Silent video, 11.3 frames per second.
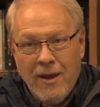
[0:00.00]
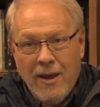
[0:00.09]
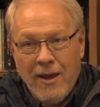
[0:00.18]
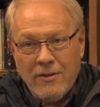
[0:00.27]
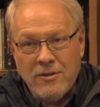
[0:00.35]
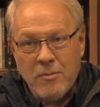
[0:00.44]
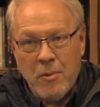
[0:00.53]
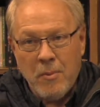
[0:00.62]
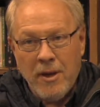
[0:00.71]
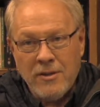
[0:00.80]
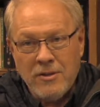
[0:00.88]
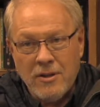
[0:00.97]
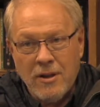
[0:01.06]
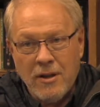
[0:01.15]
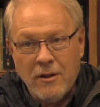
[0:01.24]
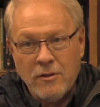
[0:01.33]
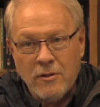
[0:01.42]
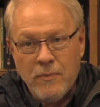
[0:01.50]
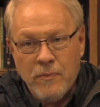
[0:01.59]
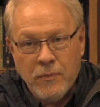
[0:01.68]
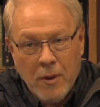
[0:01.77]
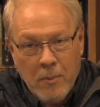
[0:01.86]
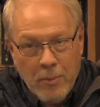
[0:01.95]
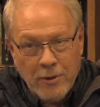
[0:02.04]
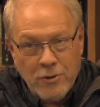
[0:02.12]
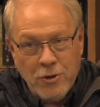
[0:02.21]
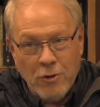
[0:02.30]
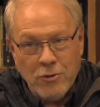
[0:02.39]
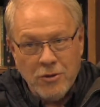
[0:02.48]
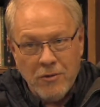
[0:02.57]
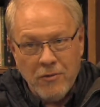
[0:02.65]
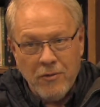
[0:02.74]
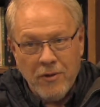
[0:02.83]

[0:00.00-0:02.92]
and some amazing things. But Joseph,